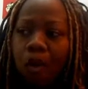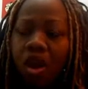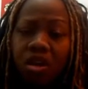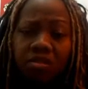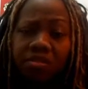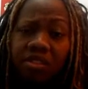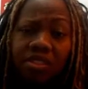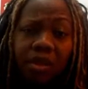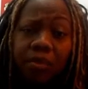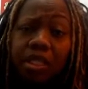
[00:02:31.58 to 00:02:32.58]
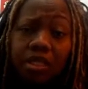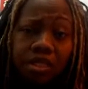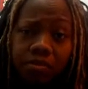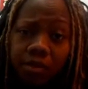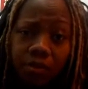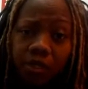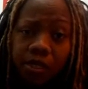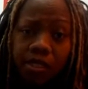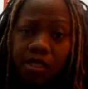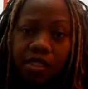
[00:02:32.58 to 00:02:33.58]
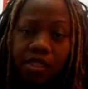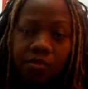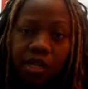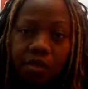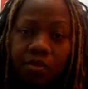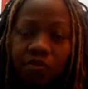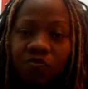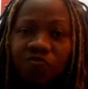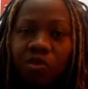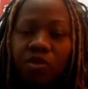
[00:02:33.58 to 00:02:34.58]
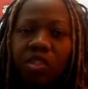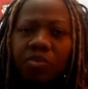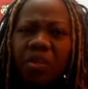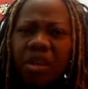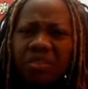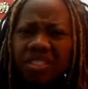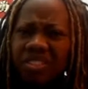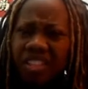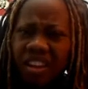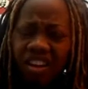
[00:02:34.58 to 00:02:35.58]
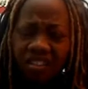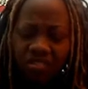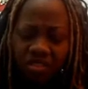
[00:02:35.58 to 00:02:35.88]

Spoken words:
You know, because I'm busy, you know, because sometimes maybe I was a little scared.